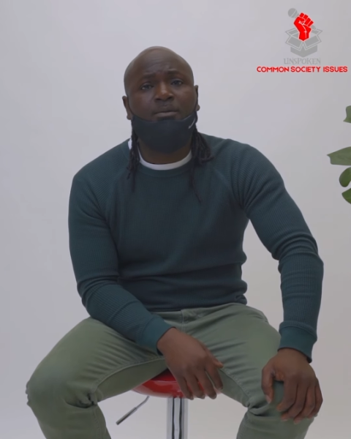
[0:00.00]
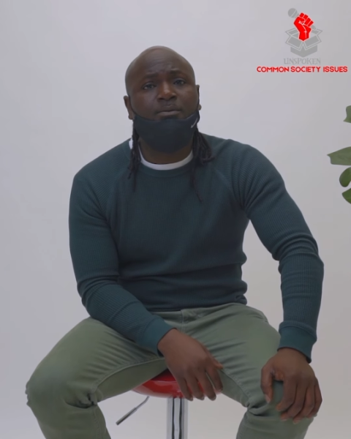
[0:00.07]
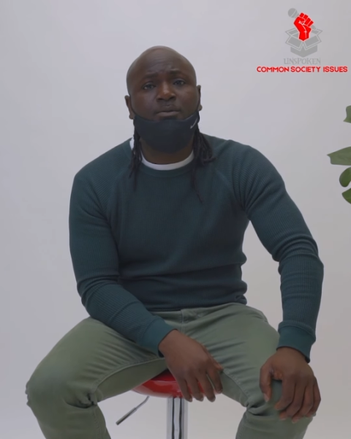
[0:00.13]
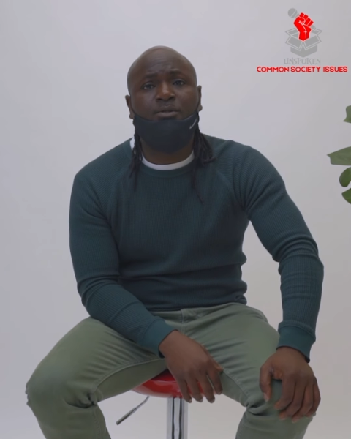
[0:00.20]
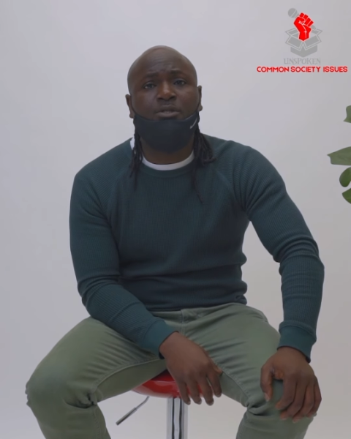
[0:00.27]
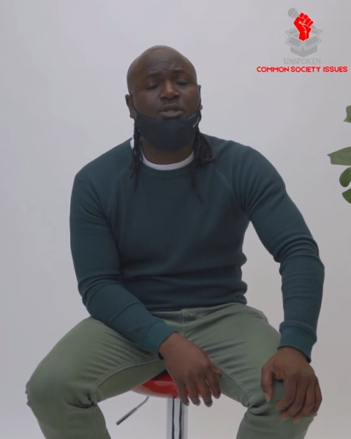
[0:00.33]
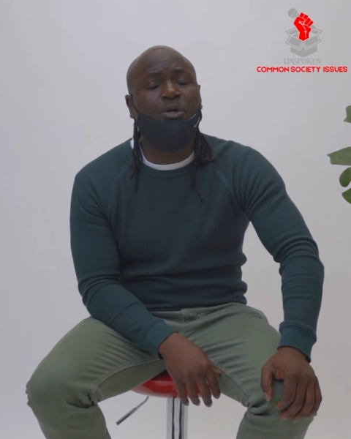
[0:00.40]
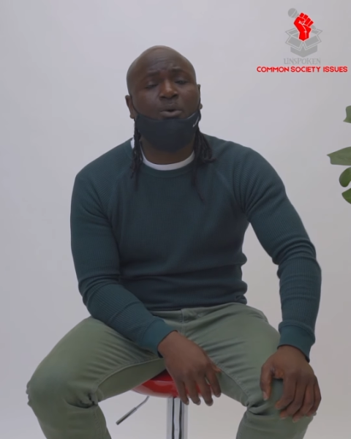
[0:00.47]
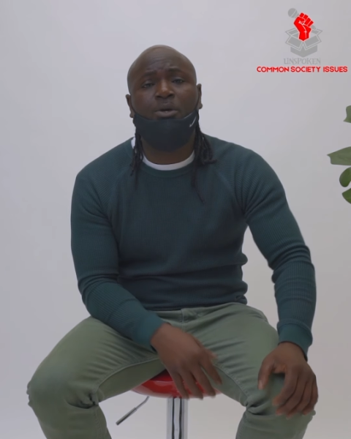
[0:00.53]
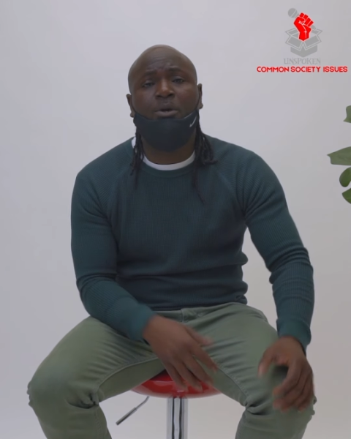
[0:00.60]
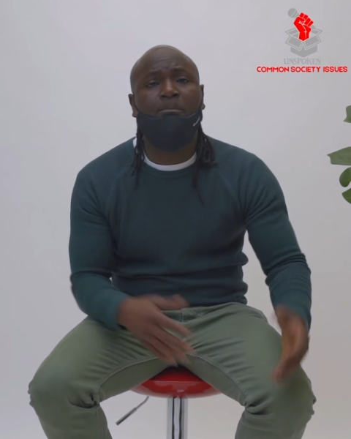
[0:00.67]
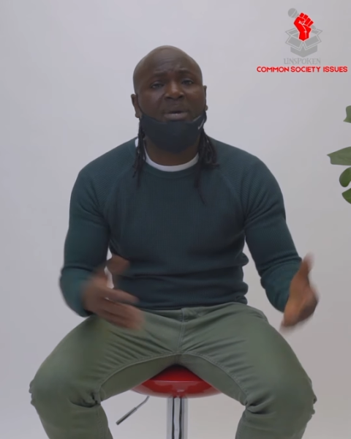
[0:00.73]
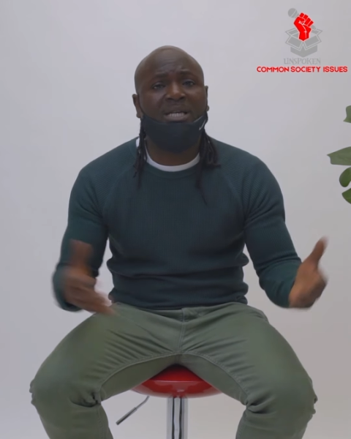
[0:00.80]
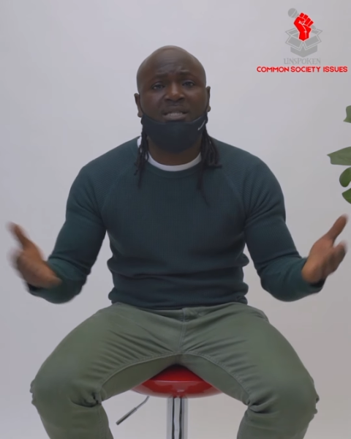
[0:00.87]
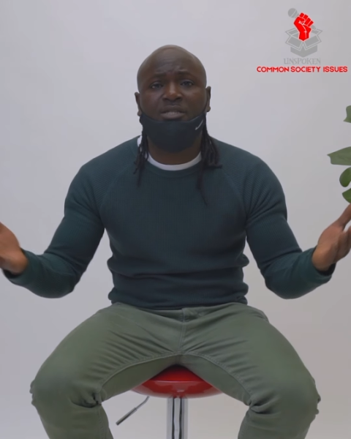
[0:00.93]
show your
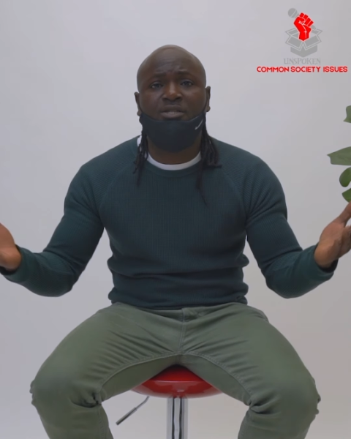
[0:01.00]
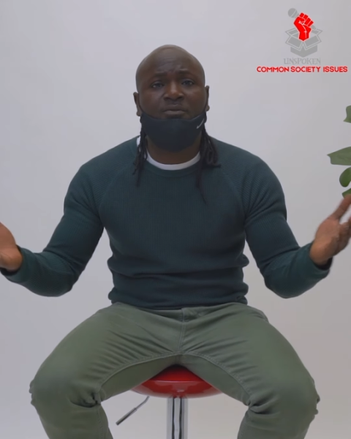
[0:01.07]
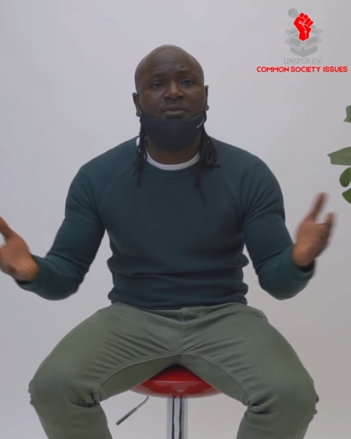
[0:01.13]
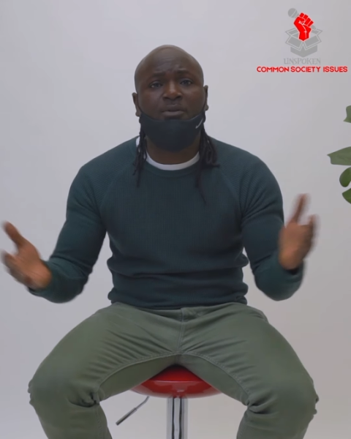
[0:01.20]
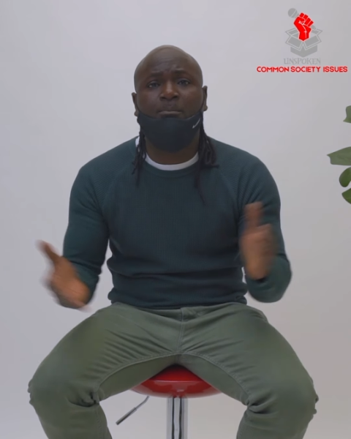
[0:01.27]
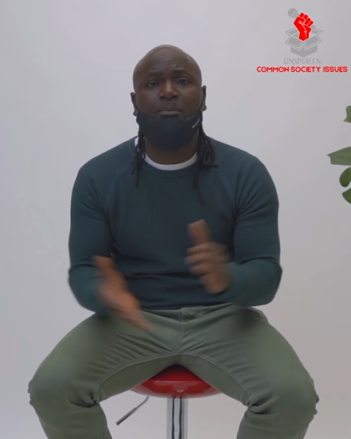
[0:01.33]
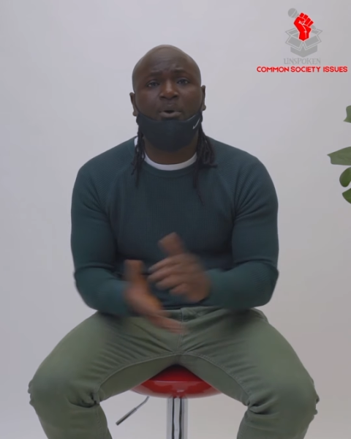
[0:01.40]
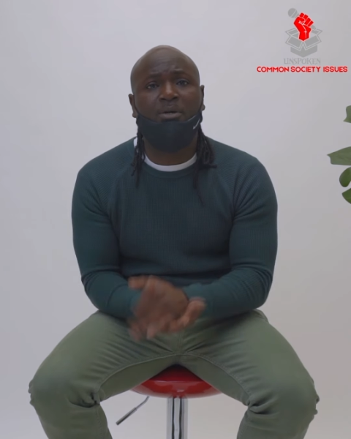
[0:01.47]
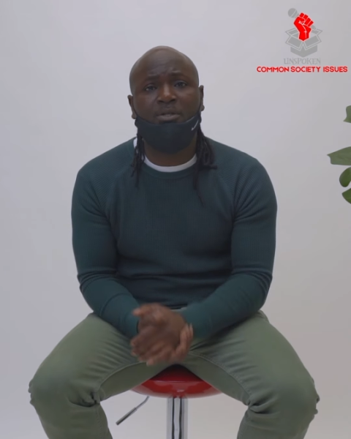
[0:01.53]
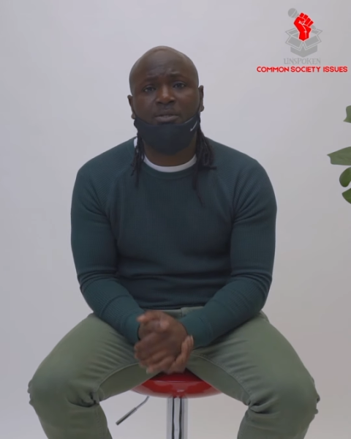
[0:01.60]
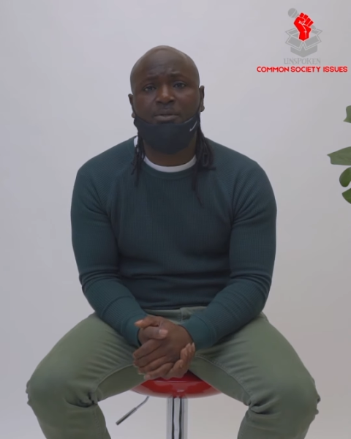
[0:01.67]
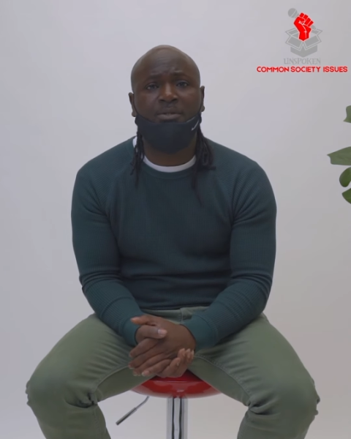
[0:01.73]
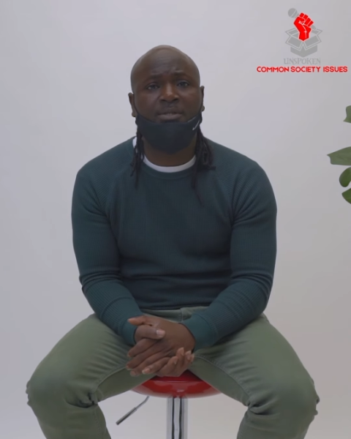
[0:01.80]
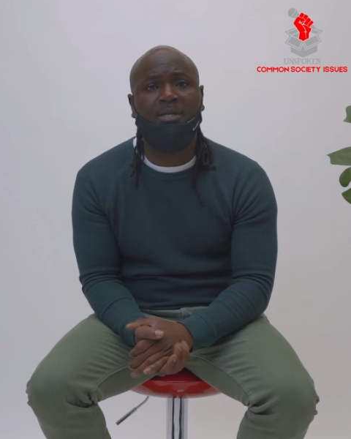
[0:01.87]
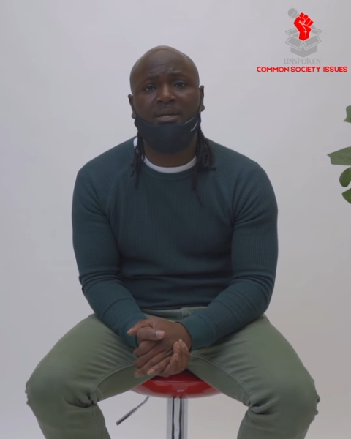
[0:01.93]
message of support
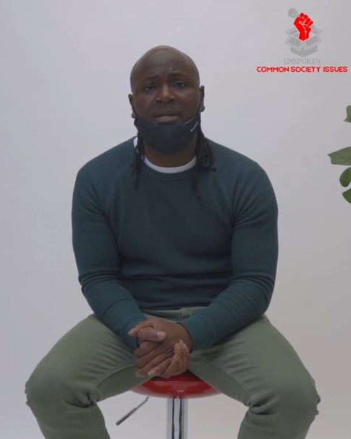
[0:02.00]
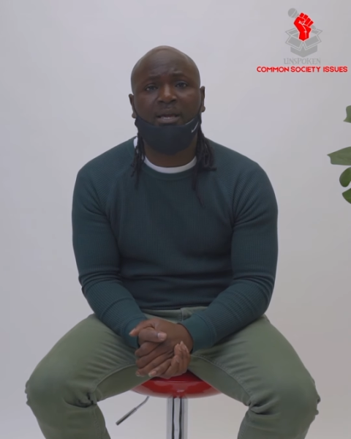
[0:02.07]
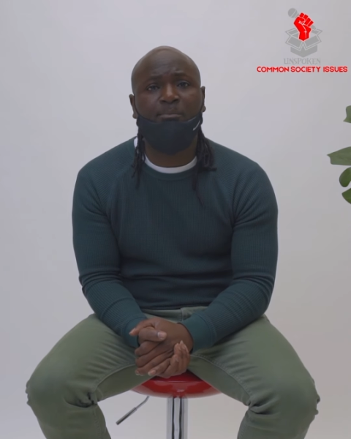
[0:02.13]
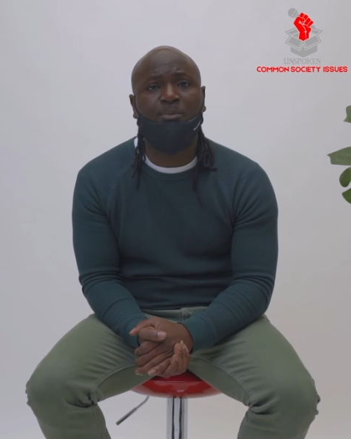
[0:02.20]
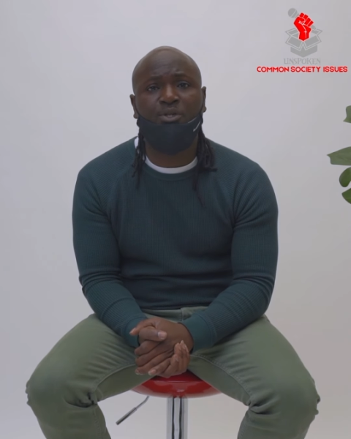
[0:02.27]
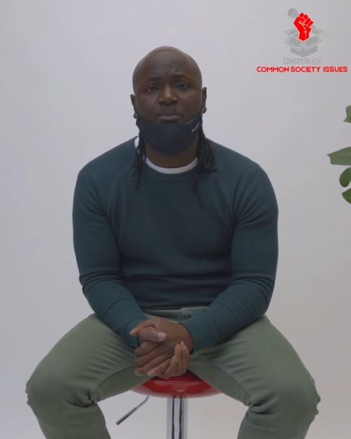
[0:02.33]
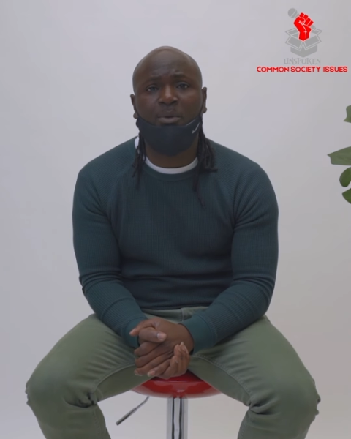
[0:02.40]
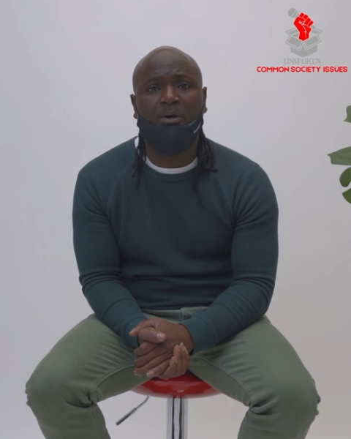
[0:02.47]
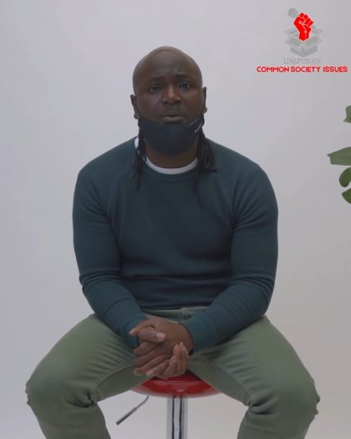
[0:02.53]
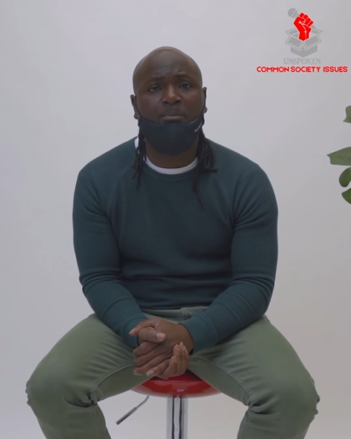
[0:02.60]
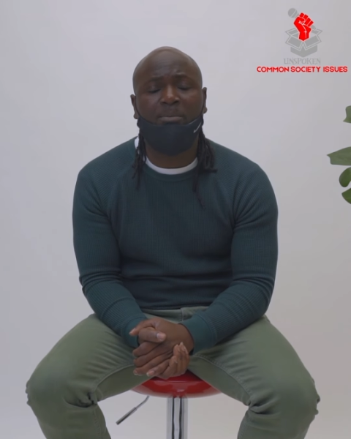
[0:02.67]
to Salim tomorrow,